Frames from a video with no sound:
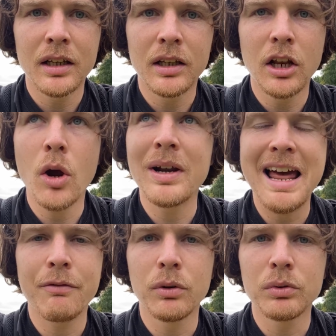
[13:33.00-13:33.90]
low
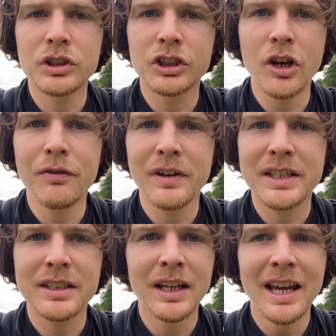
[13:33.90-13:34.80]
level
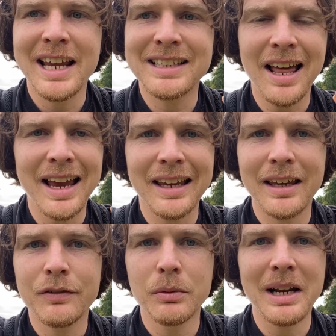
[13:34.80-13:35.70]
surface. It's like
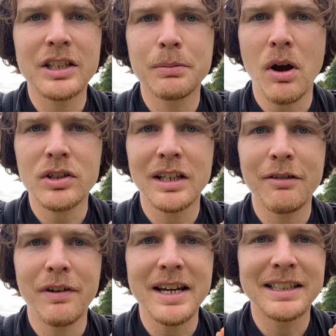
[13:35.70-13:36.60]
if someone has spots on their
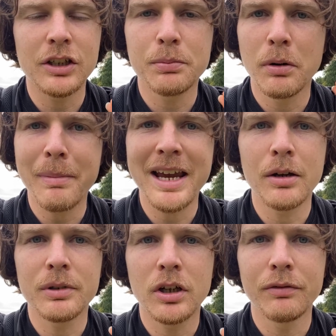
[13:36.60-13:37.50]
face, they just put
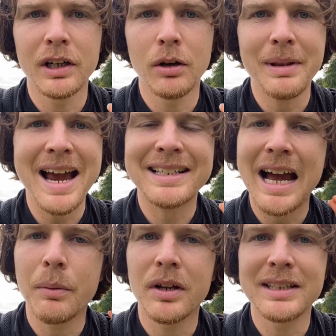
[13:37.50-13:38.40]
makeup to cover it up. That is
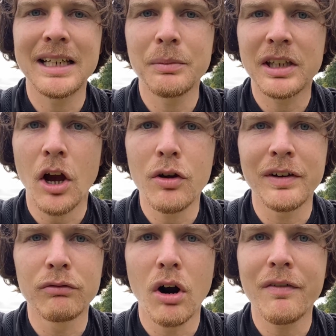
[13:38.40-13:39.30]
how we are dealing with
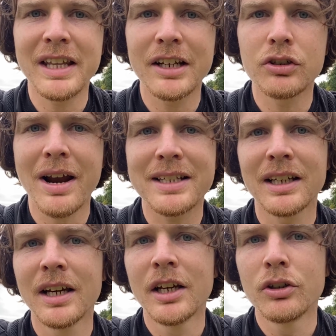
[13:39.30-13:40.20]
COVID, rather than address
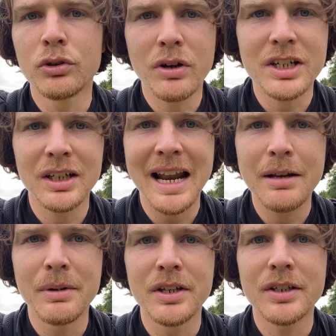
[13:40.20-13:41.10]
nutritional
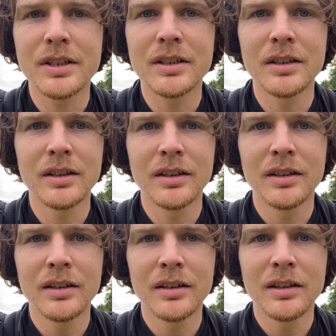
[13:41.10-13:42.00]
elements,
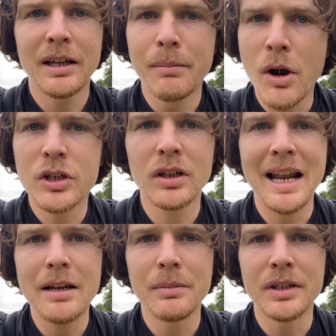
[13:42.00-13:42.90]
emotional
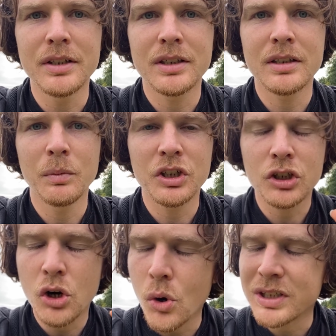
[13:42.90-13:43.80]
elements. We're
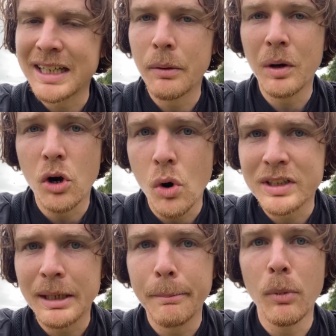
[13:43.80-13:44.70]

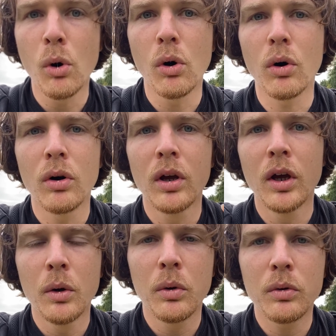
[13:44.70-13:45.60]
causing more.
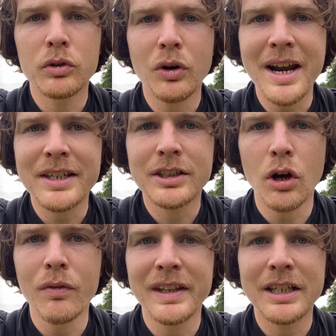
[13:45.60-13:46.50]
Trying to
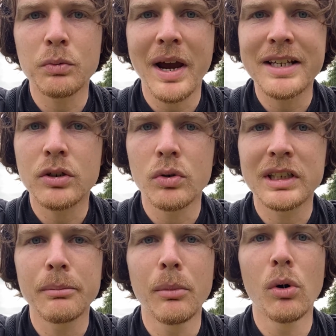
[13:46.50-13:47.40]
solve it this way is
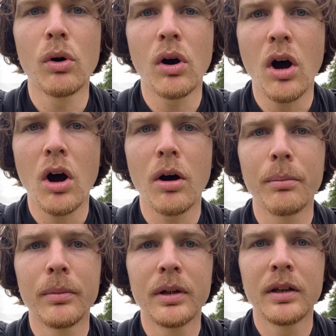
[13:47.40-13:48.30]
causing more harm,